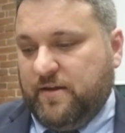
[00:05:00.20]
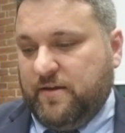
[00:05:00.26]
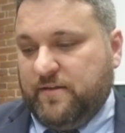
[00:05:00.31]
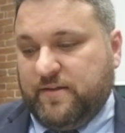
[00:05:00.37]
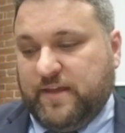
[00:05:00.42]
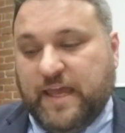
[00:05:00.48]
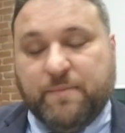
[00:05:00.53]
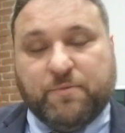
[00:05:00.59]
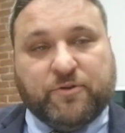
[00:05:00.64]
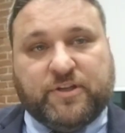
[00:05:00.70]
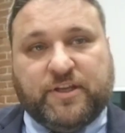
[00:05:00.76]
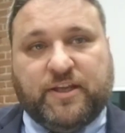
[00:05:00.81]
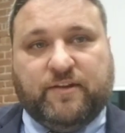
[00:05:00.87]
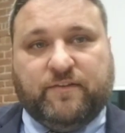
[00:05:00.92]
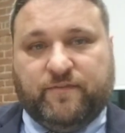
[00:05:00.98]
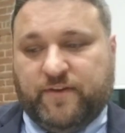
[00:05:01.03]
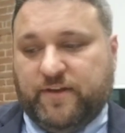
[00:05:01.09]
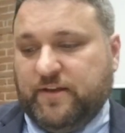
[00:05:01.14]
Cable
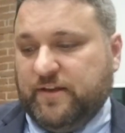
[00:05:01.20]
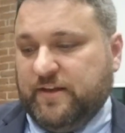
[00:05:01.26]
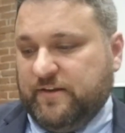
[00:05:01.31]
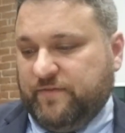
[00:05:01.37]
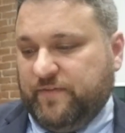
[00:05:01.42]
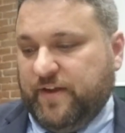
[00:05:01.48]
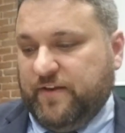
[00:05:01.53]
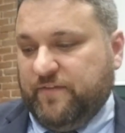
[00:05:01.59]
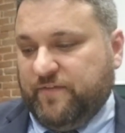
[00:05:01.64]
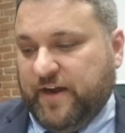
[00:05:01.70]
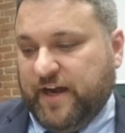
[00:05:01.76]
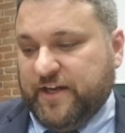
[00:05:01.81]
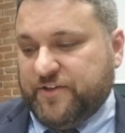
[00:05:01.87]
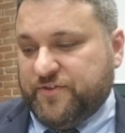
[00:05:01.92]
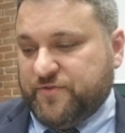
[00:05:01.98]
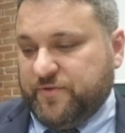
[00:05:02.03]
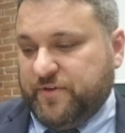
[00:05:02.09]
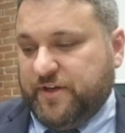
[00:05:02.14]
TV
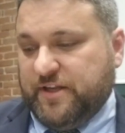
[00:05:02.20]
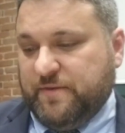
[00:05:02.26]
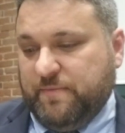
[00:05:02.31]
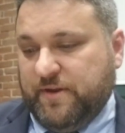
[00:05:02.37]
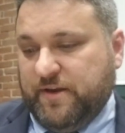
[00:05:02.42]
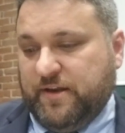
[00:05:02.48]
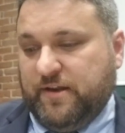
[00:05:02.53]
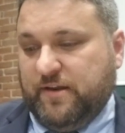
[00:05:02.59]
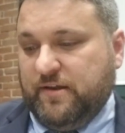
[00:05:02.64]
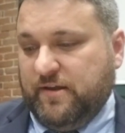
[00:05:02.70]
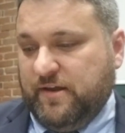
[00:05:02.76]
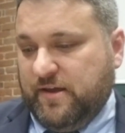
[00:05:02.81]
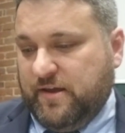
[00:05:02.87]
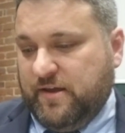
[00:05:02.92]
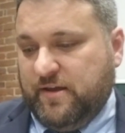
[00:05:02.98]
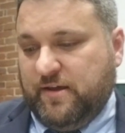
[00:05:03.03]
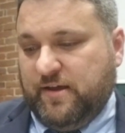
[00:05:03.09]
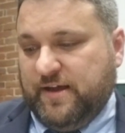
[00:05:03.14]
Advisory Committee,
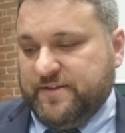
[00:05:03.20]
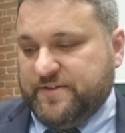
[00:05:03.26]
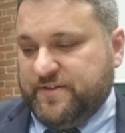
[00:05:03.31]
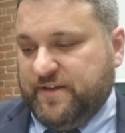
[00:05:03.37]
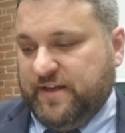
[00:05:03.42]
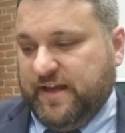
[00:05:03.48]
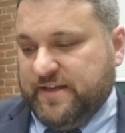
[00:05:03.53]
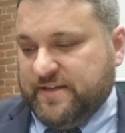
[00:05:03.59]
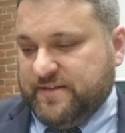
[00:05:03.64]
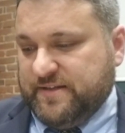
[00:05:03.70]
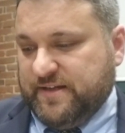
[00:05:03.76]
as it has